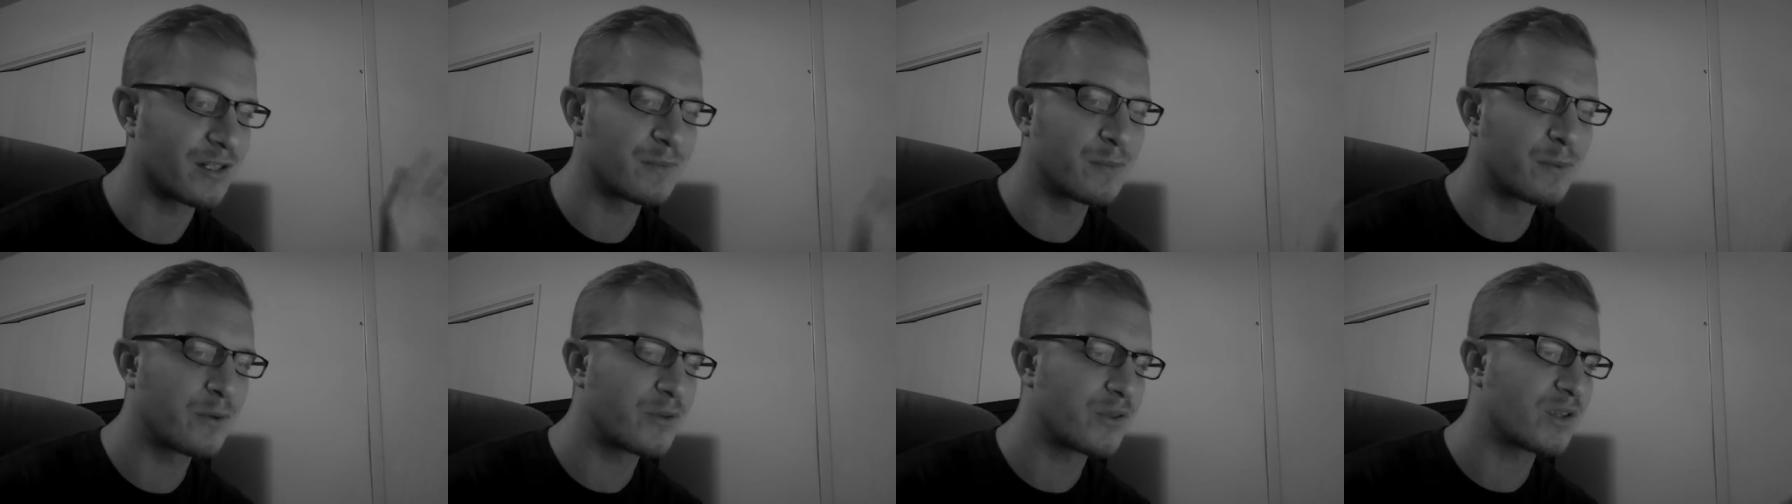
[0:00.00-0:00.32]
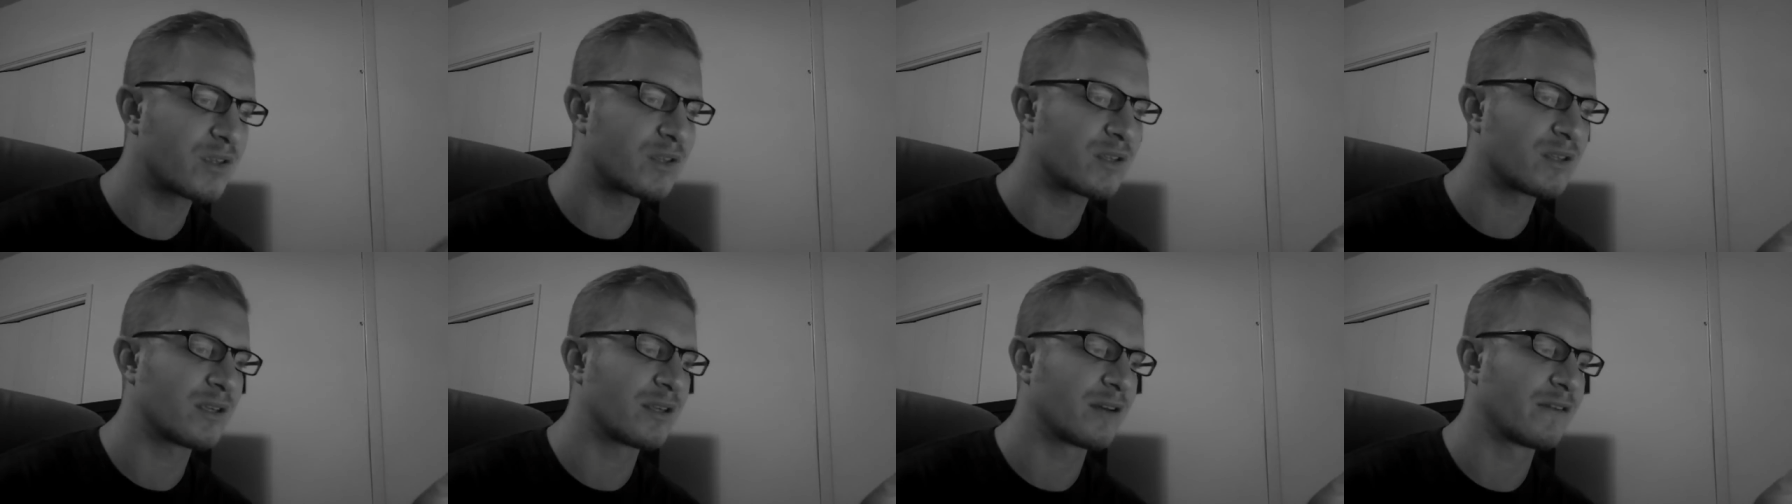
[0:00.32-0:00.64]
Let's
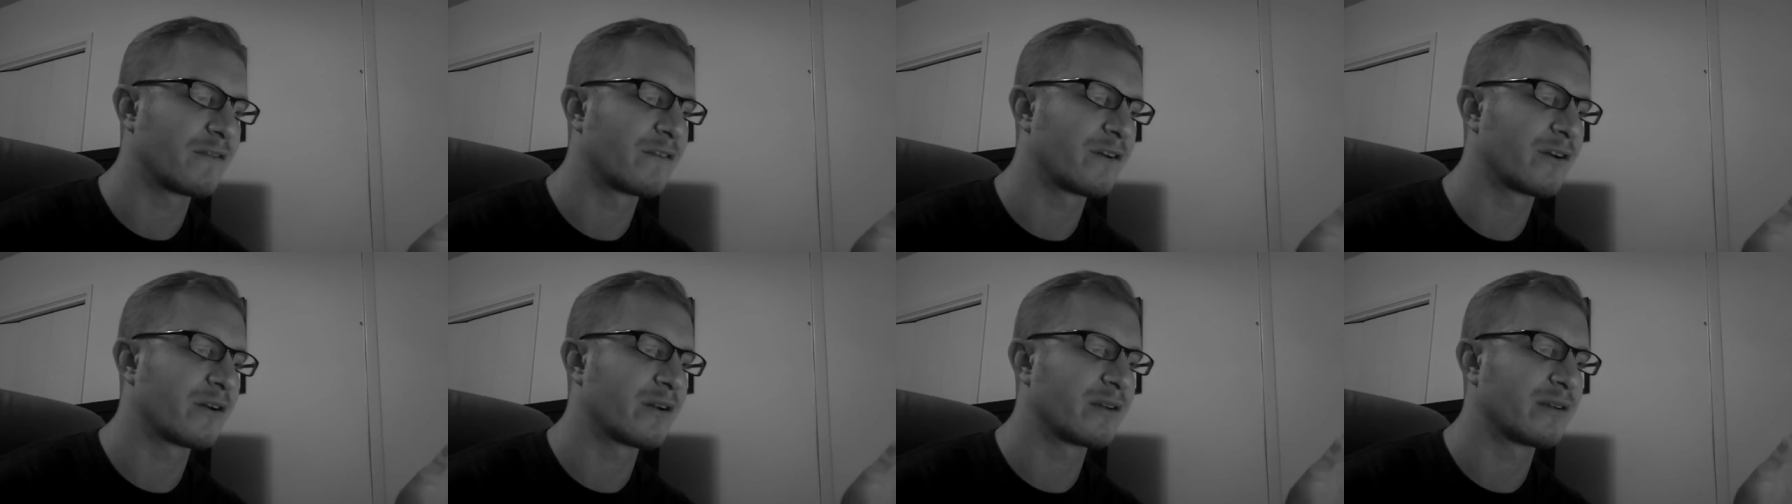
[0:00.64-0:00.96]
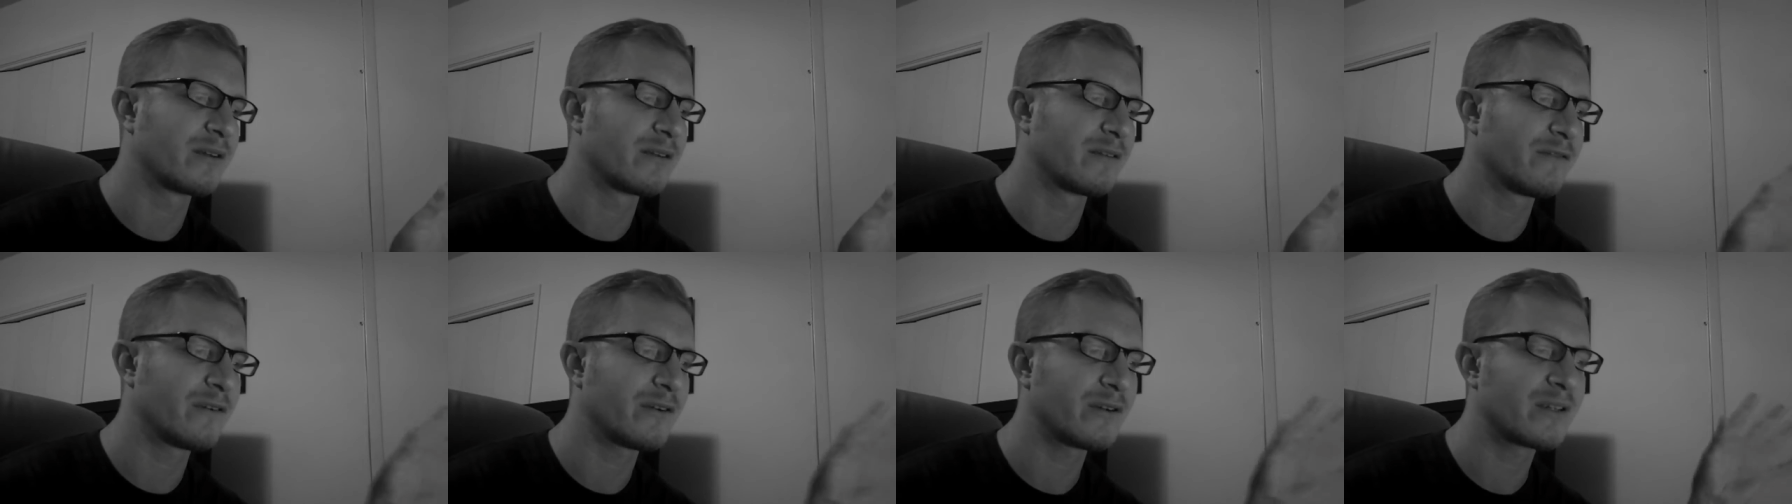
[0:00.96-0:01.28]
put this in a
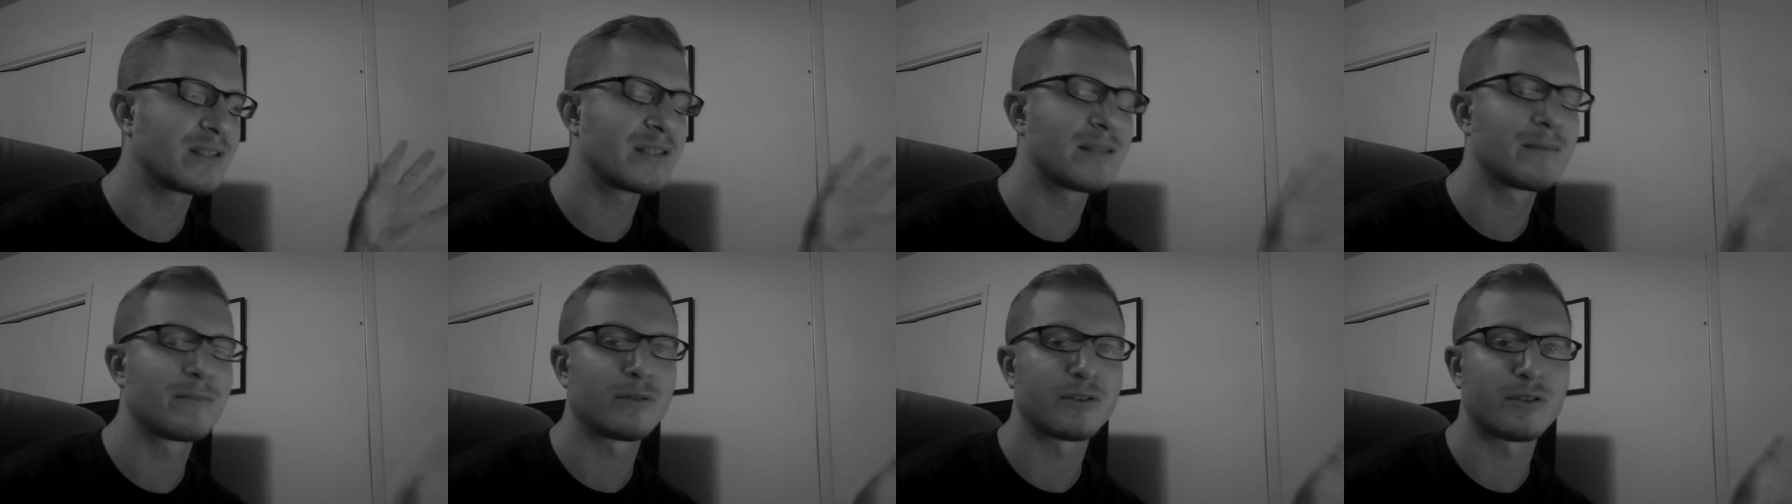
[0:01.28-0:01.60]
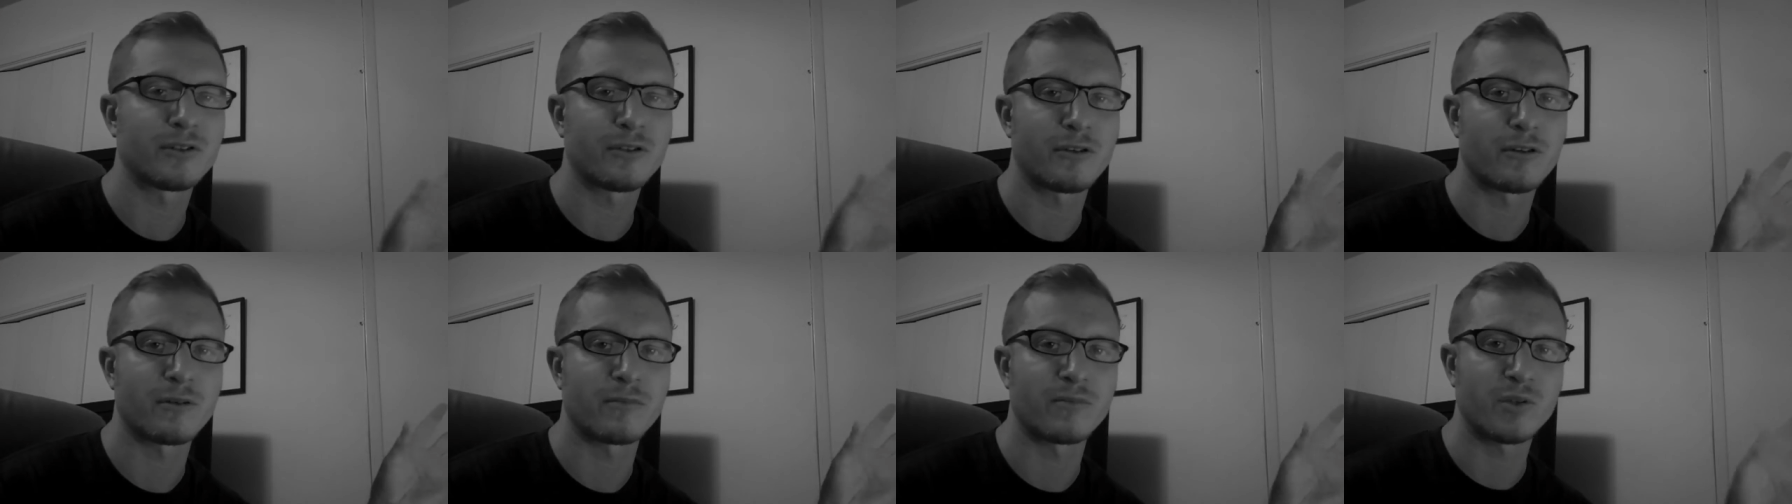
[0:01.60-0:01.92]
very, very
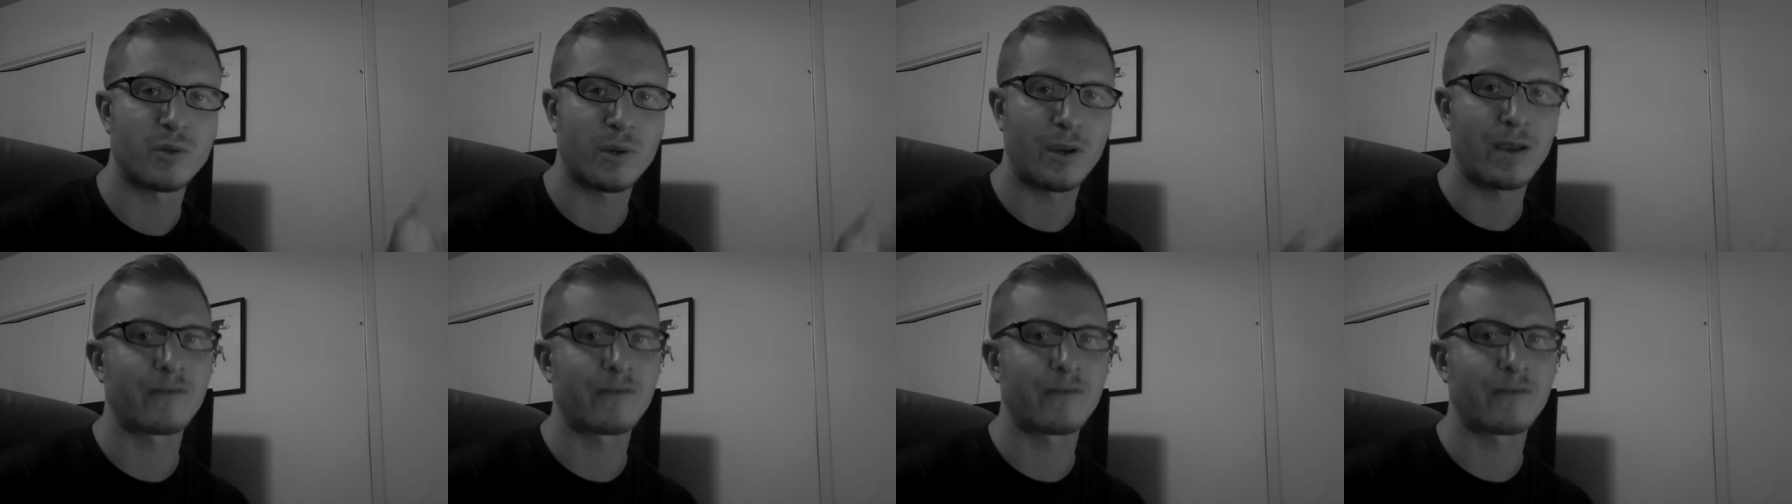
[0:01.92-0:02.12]
simple terms.